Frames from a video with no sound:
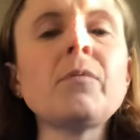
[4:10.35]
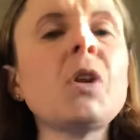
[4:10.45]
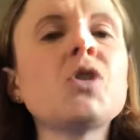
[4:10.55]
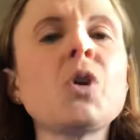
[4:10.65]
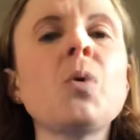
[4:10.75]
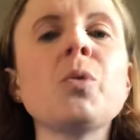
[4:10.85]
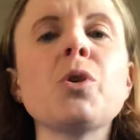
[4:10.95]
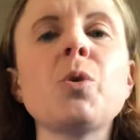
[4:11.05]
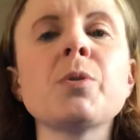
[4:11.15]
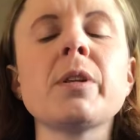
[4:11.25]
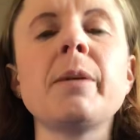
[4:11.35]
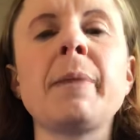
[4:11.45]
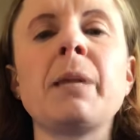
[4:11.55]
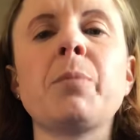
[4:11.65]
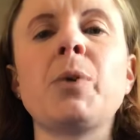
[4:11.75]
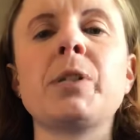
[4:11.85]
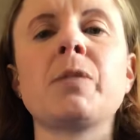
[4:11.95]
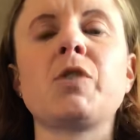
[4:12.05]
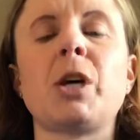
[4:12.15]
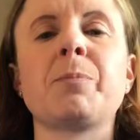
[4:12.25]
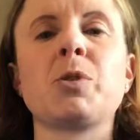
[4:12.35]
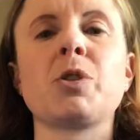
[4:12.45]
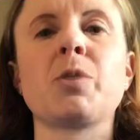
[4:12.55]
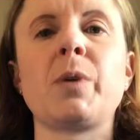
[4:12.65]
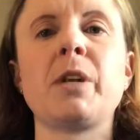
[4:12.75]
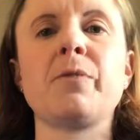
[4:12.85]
So those are the main points of chapters 3